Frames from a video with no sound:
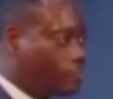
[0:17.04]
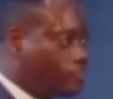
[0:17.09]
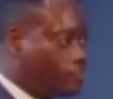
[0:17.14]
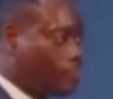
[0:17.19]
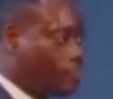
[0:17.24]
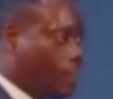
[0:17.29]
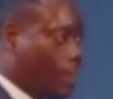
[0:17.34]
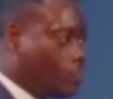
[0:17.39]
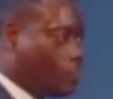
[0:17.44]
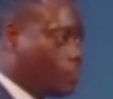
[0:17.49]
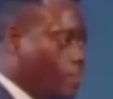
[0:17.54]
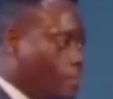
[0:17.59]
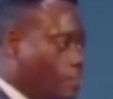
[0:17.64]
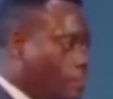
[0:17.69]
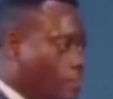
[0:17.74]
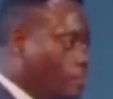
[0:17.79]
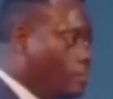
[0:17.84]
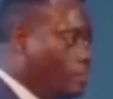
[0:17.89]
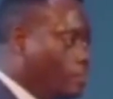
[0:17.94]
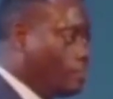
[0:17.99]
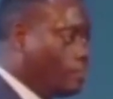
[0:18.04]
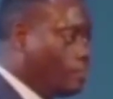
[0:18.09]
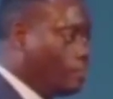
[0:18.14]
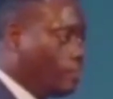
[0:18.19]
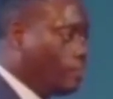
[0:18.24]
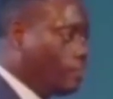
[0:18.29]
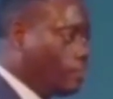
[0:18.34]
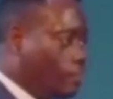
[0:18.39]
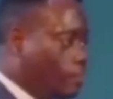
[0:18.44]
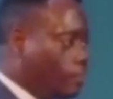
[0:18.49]
Are you there?
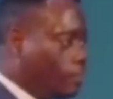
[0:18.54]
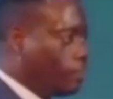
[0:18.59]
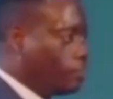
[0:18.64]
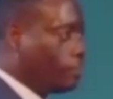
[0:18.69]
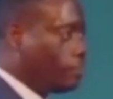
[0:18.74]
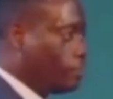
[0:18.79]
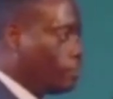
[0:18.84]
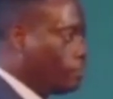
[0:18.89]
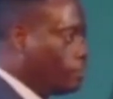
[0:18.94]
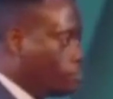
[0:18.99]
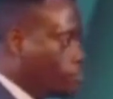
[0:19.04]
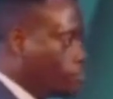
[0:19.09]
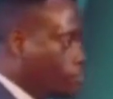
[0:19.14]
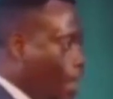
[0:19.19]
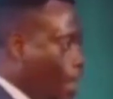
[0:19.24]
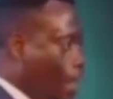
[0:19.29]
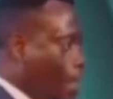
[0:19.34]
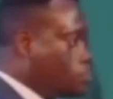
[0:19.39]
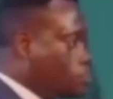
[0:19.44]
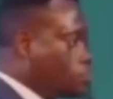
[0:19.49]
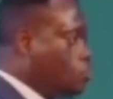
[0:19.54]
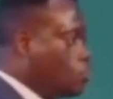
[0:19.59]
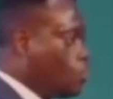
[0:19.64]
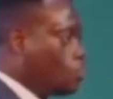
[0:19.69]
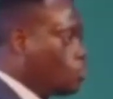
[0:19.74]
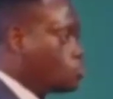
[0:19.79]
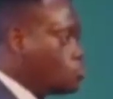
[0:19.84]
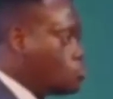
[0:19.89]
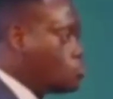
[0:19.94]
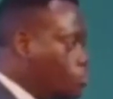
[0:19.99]
So I had to
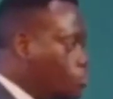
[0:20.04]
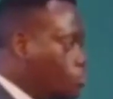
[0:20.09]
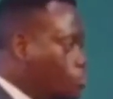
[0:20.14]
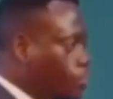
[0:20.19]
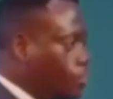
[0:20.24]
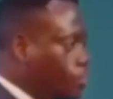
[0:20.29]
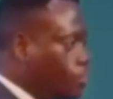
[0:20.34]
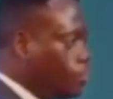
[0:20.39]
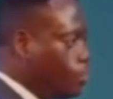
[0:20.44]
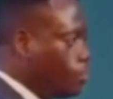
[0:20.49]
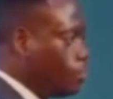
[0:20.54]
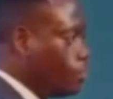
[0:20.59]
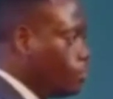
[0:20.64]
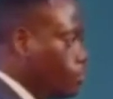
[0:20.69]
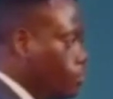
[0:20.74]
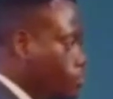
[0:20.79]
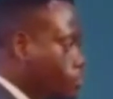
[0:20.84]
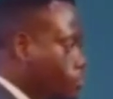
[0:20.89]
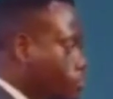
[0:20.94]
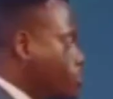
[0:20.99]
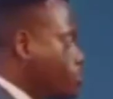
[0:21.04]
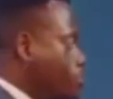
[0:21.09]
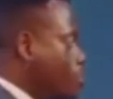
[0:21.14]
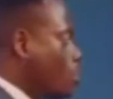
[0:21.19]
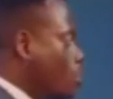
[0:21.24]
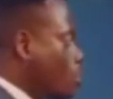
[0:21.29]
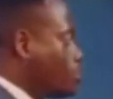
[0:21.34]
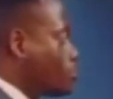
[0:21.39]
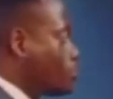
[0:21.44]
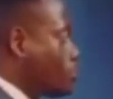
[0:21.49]
go do
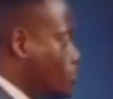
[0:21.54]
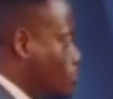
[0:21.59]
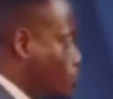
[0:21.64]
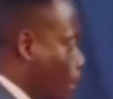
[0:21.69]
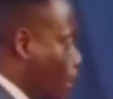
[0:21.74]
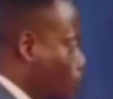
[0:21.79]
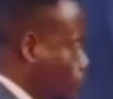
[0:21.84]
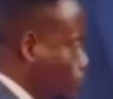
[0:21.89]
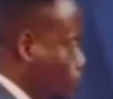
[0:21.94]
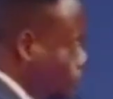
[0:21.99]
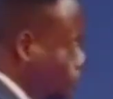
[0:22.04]
serious research